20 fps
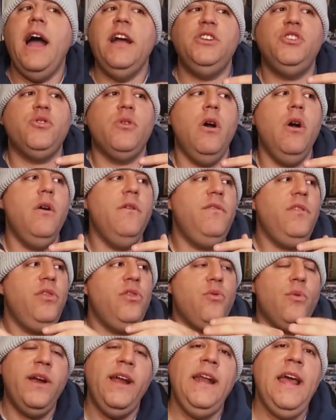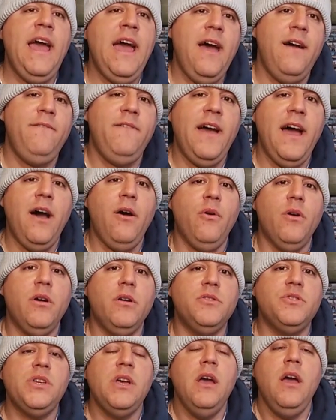drove 3.5
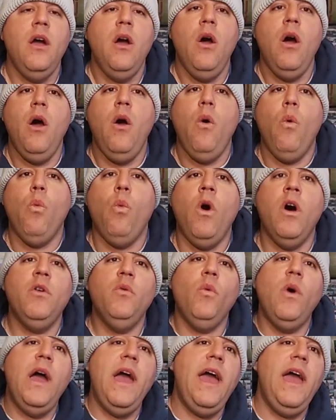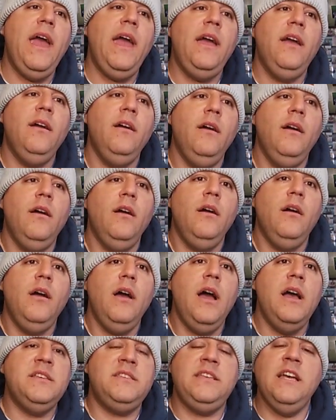hours one way,
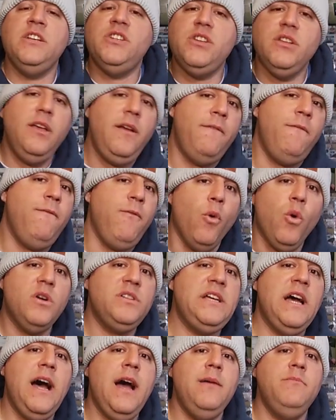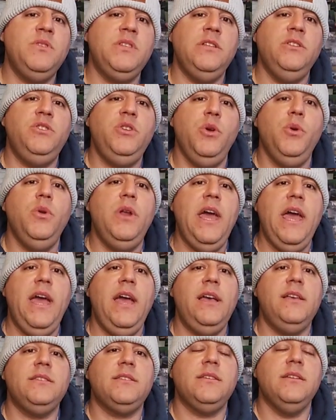essentially 4 times in 2
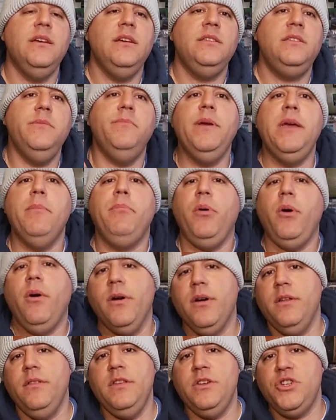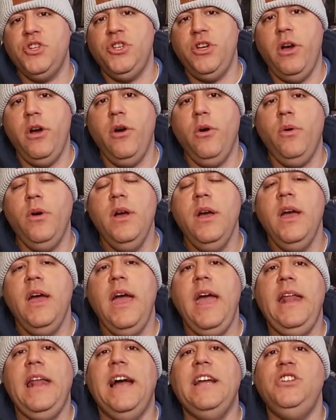days to be a part of the show,
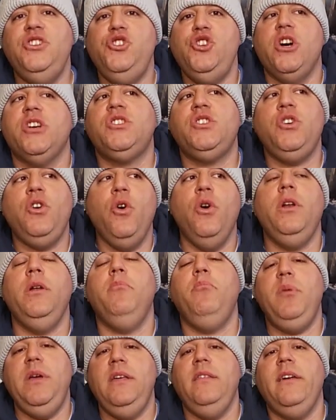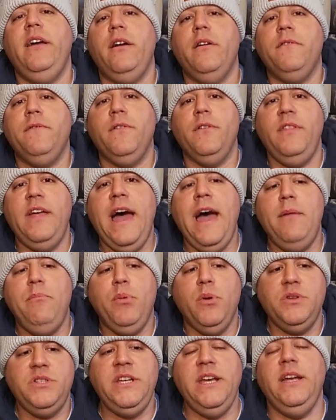and I just couldn't be there for that
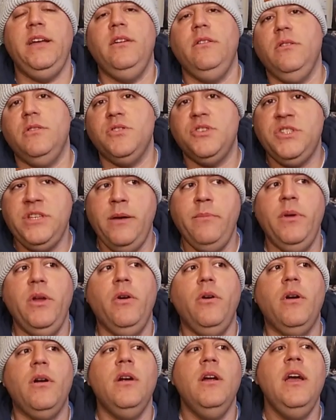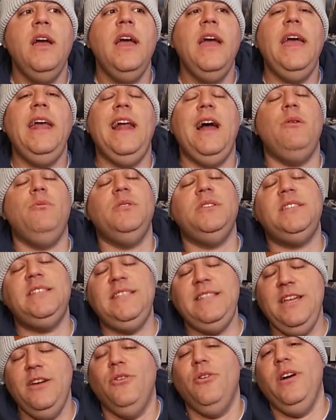particular seminar, and I was
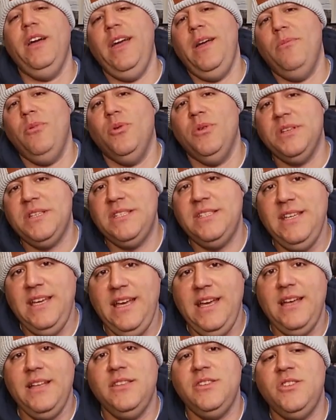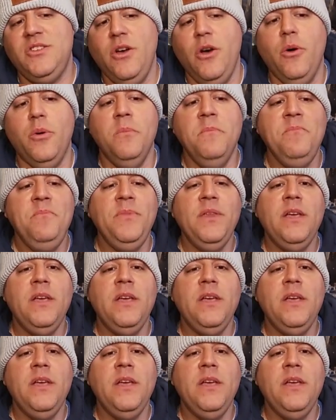still able to see it. So